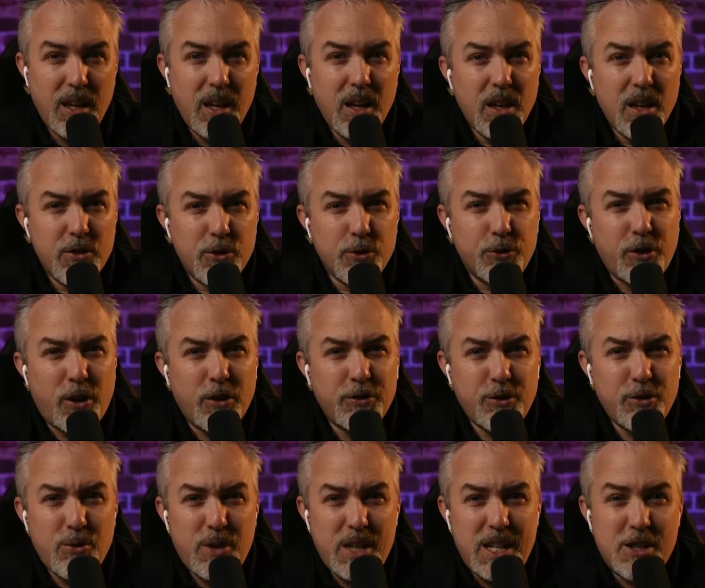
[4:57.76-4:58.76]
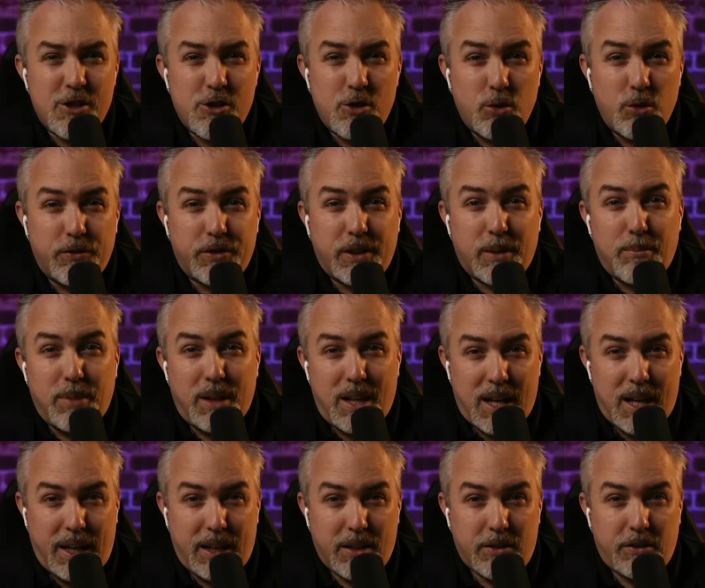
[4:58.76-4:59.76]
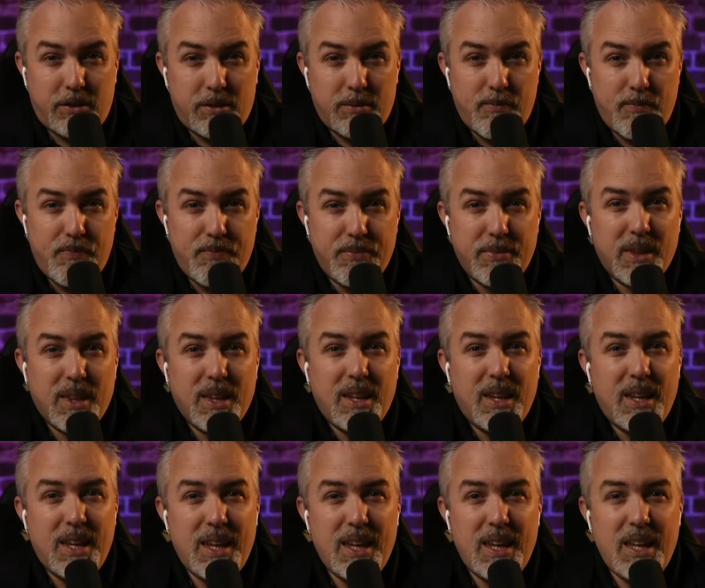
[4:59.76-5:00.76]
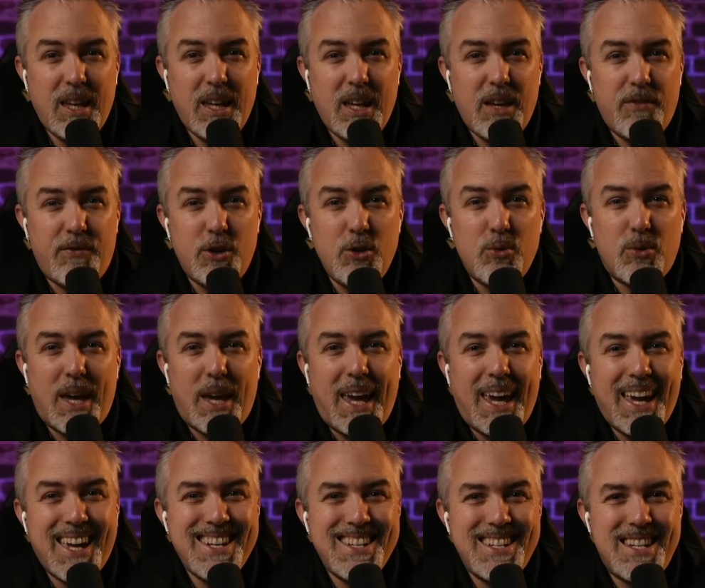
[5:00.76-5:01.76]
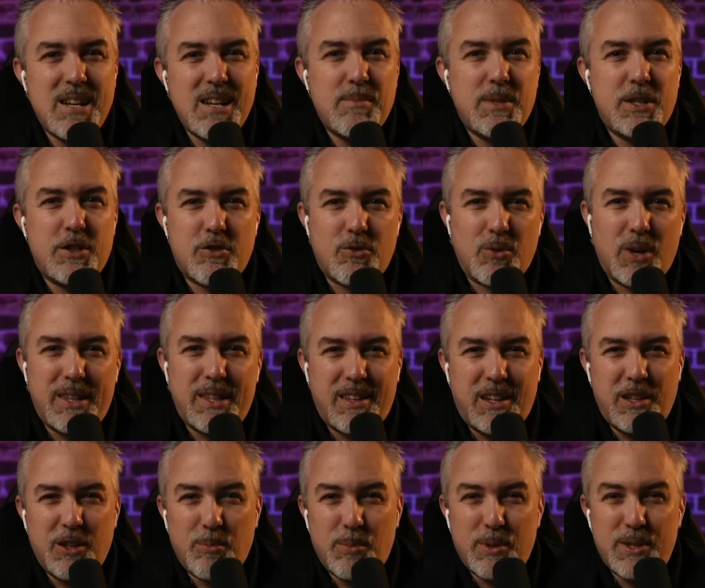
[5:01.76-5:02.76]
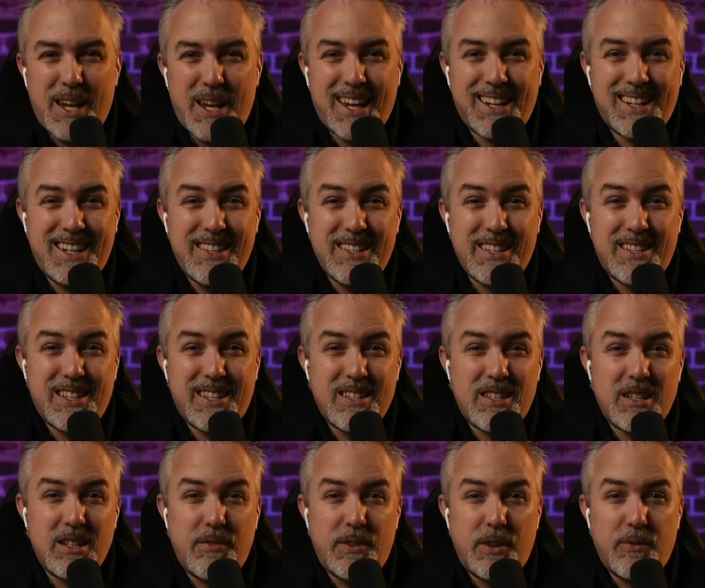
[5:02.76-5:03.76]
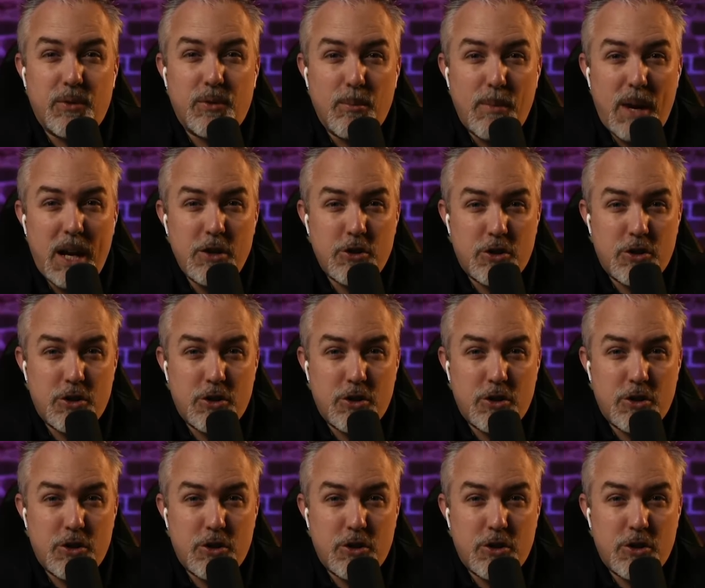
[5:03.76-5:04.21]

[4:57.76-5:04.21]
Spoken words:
There's also the issue of compliance. If you can't demonstrate that you're protecting the sensitive information